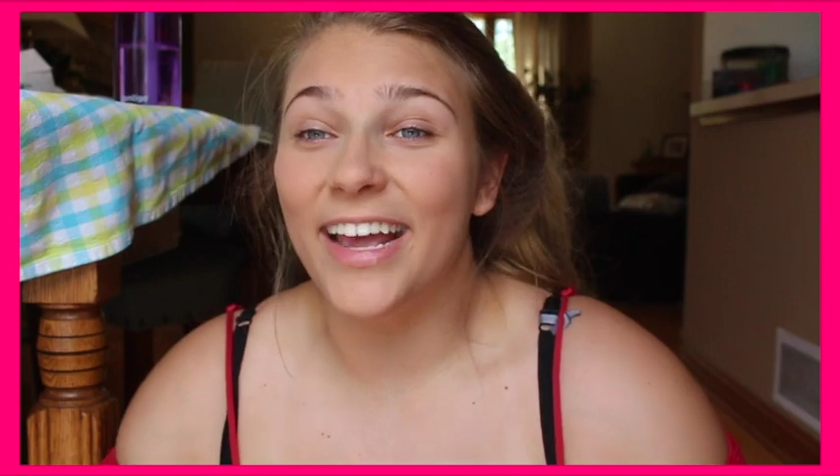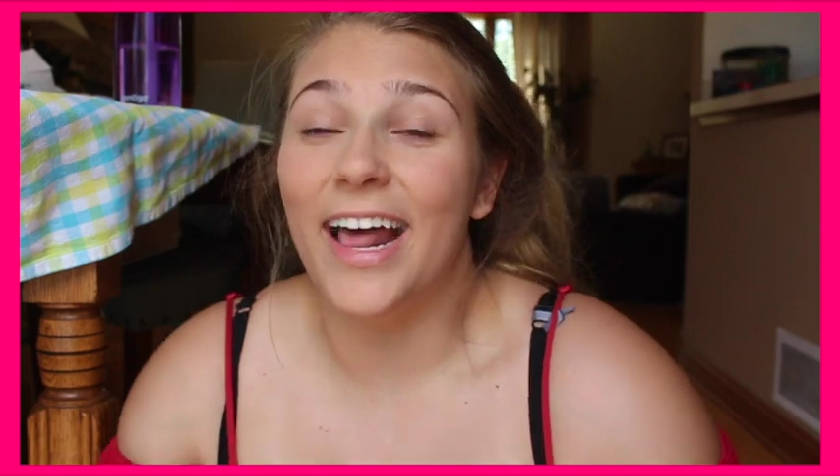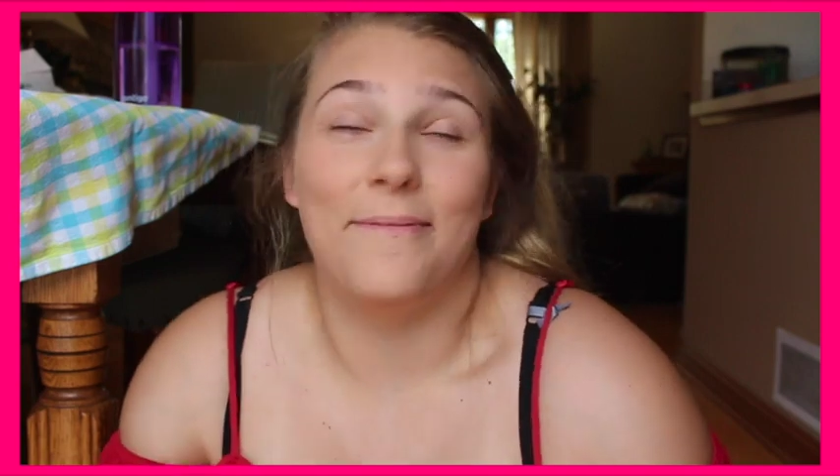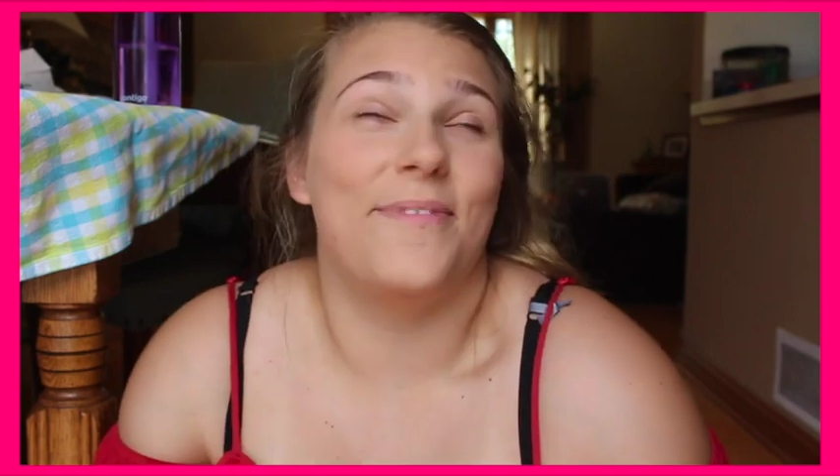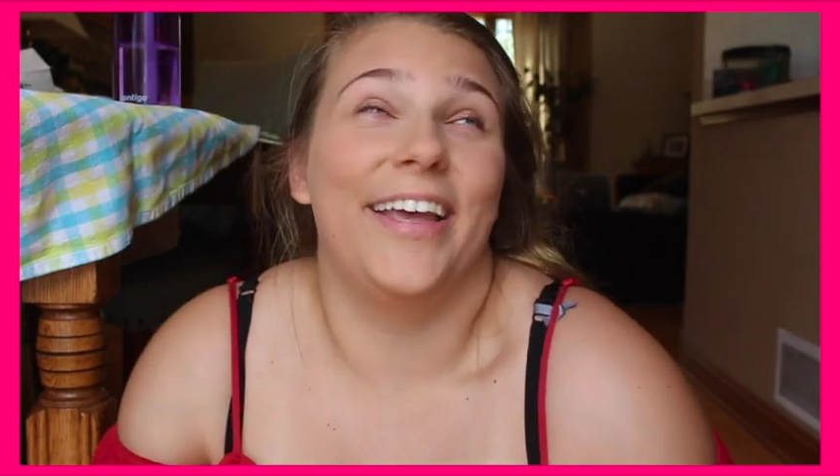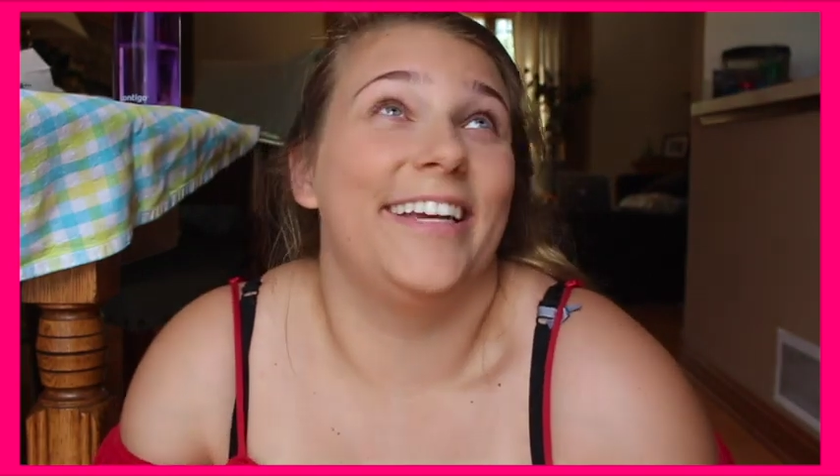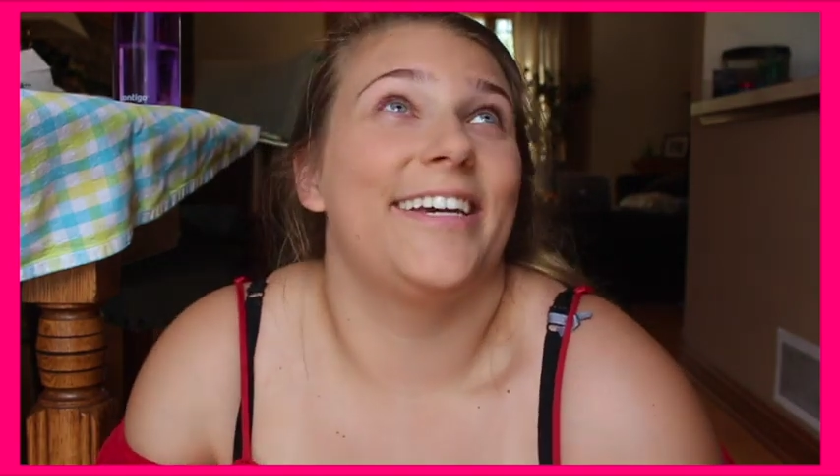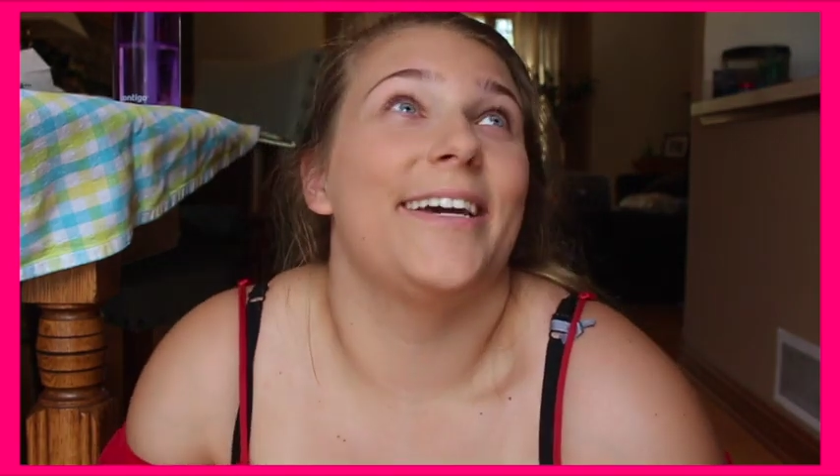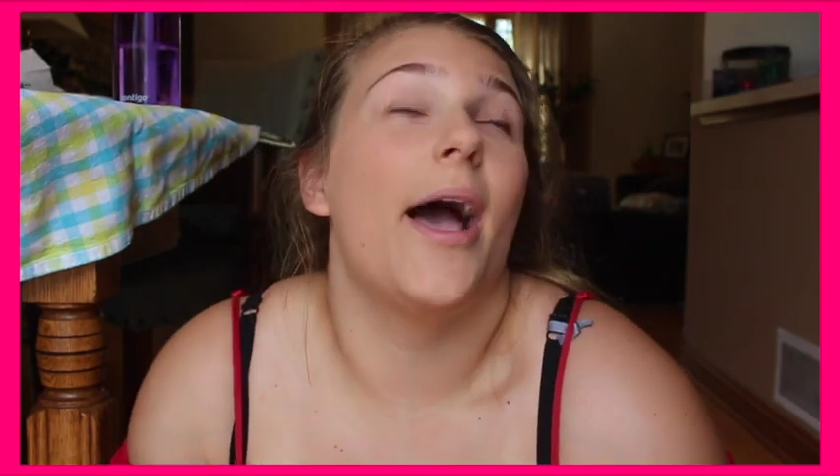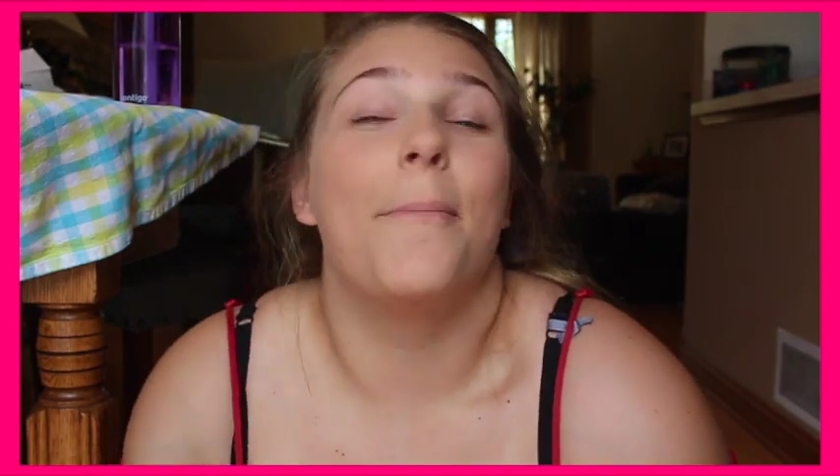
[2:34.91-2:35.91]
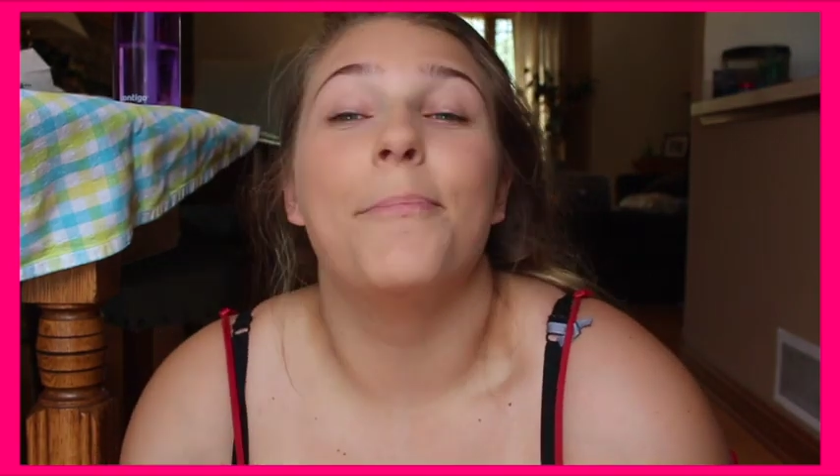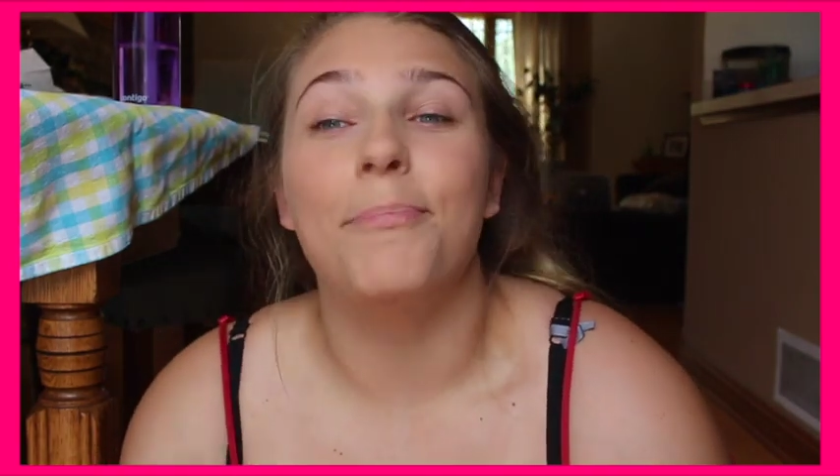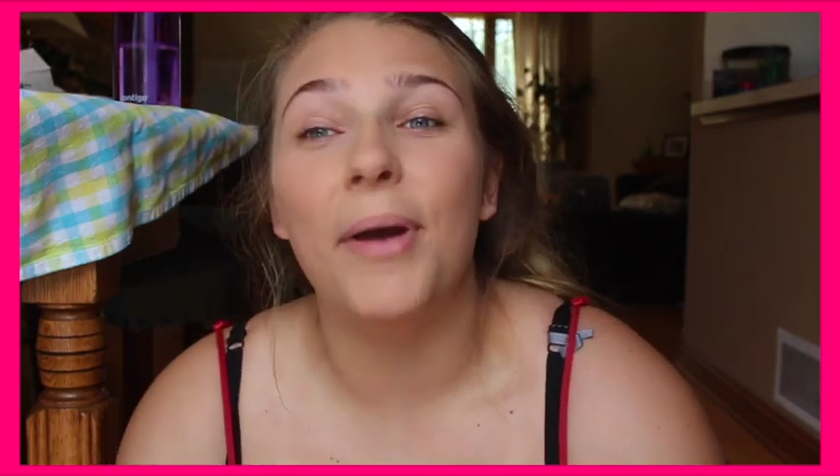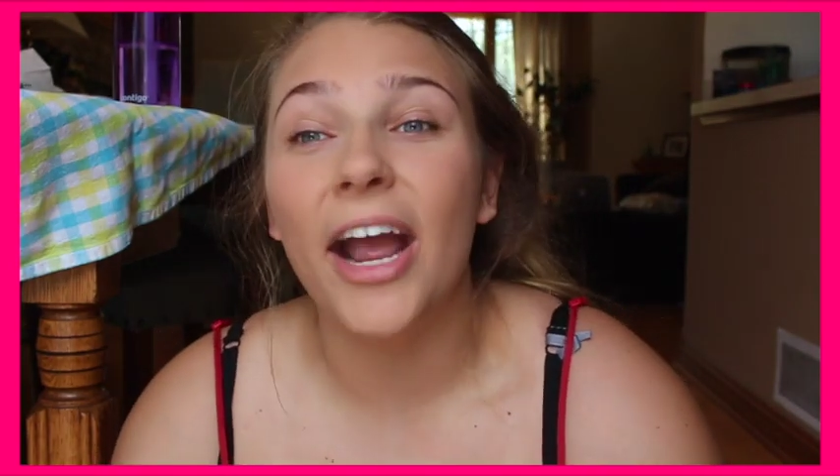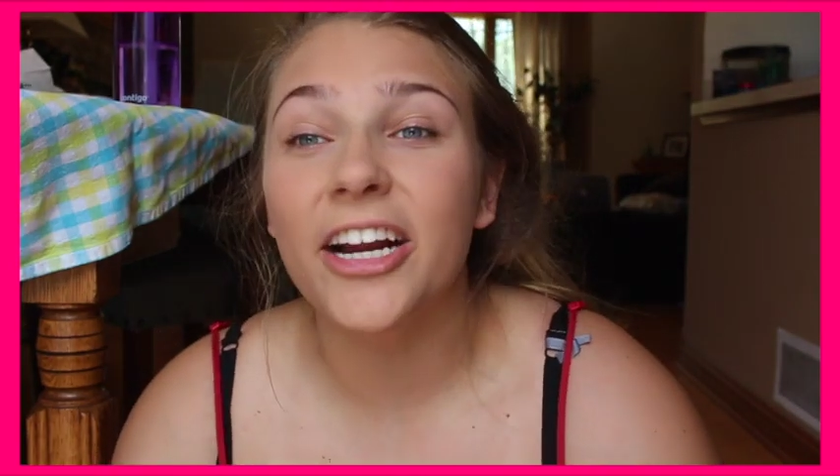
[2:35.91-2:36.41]
And I'm like, I
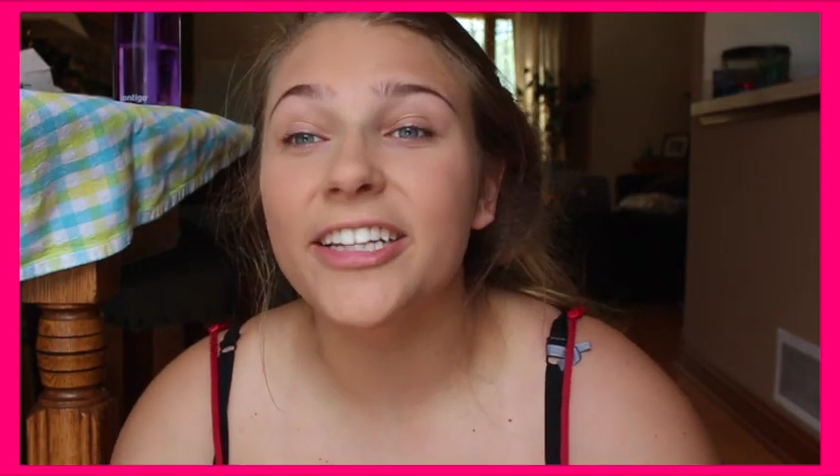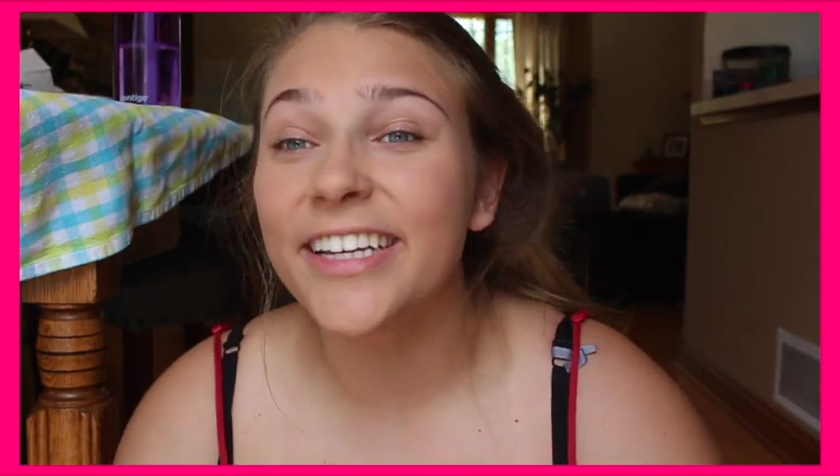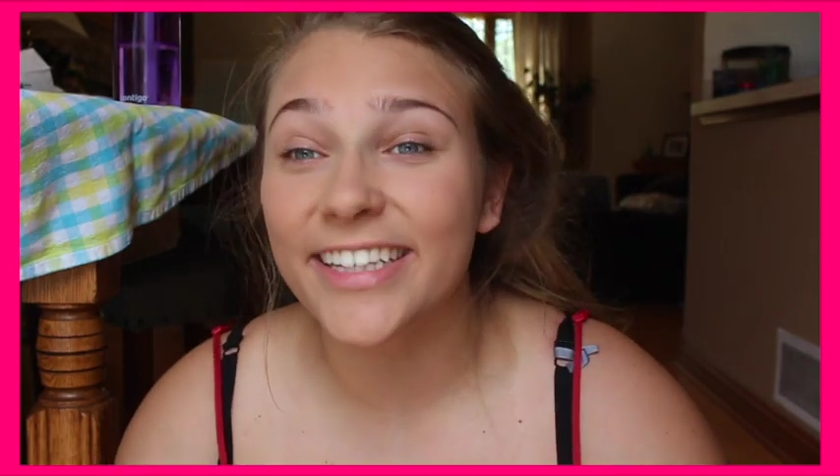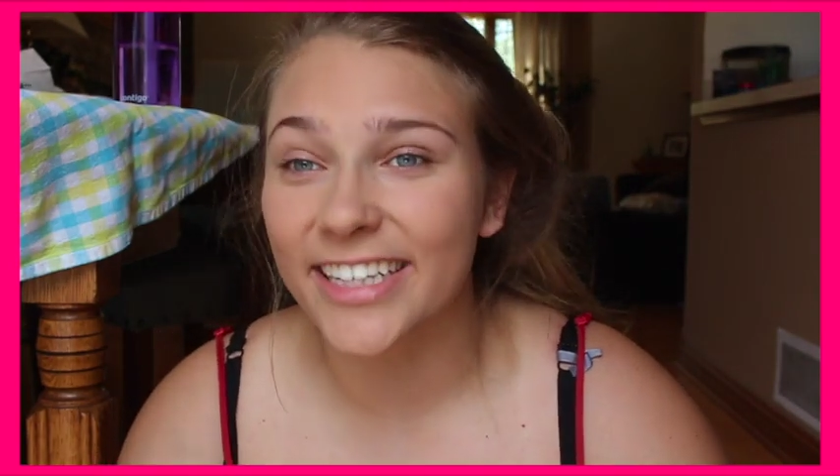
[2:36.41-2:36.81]
barely